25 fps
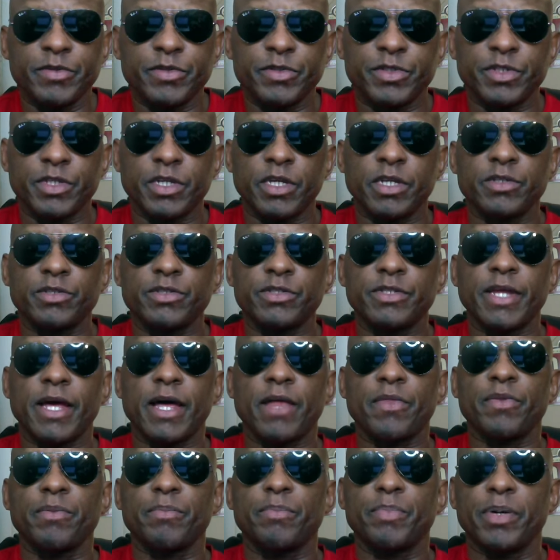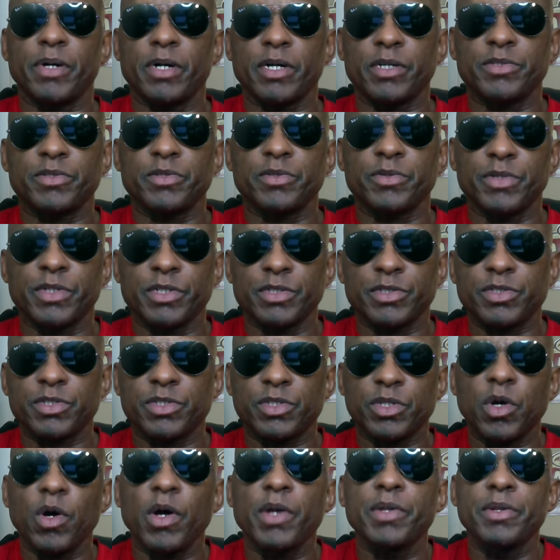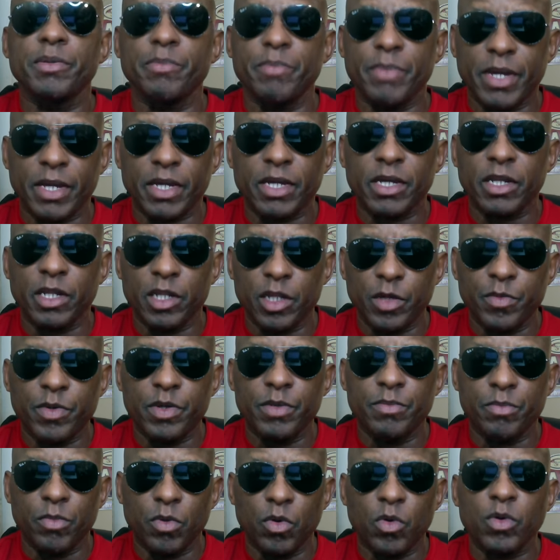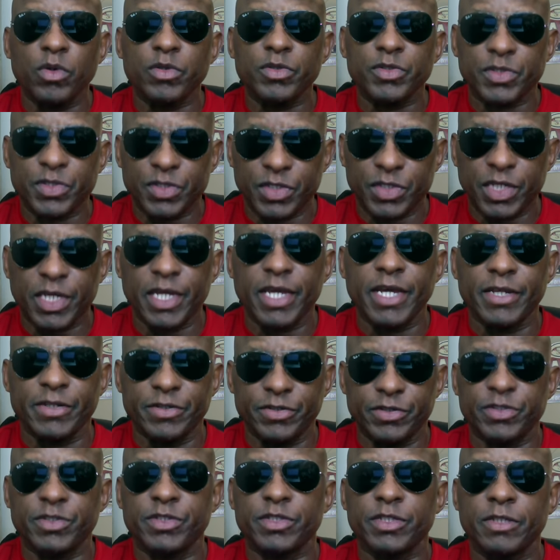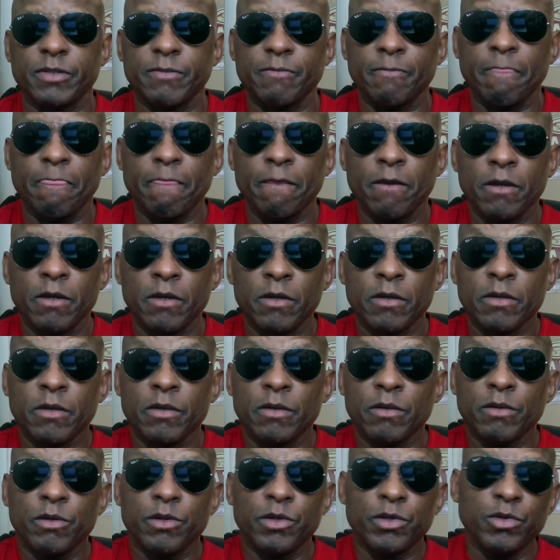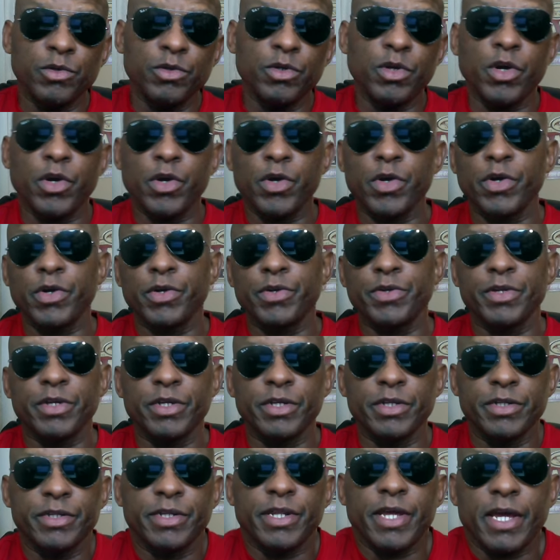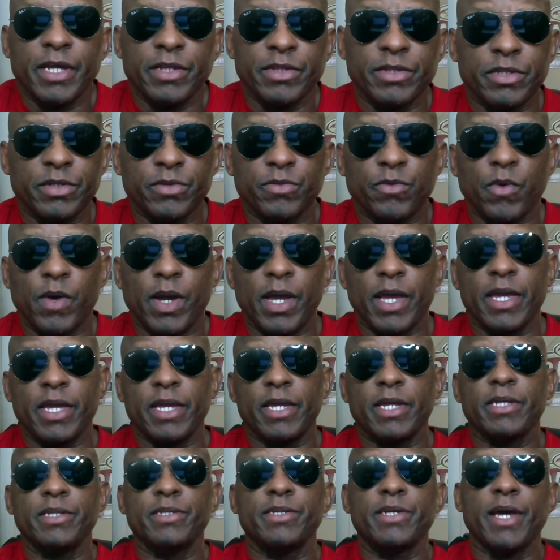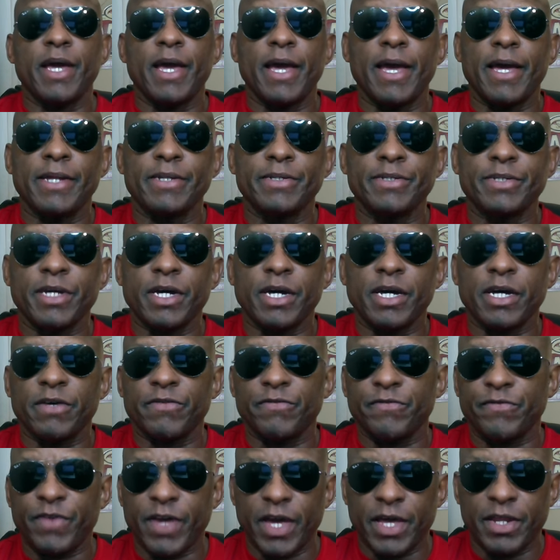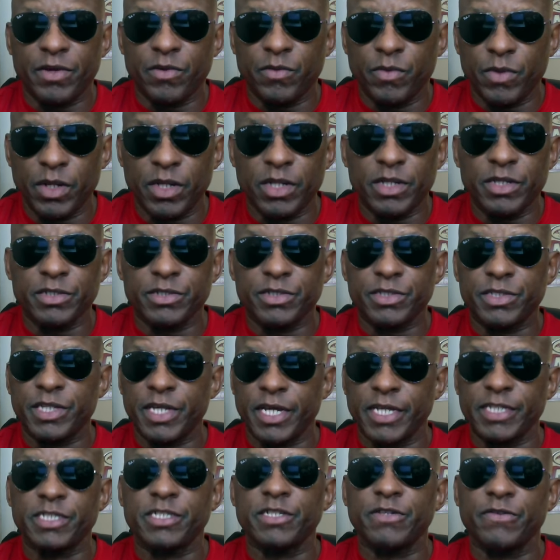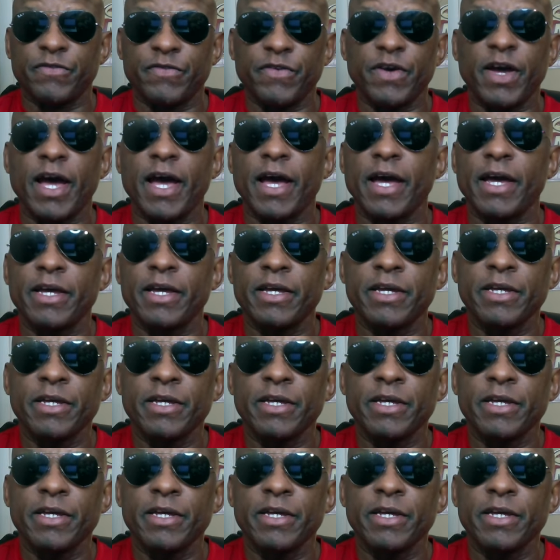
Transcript: Sense. Now the puzzle is starting to make a little bit more sense. You heard Nathan Wade and Fani Willis testify.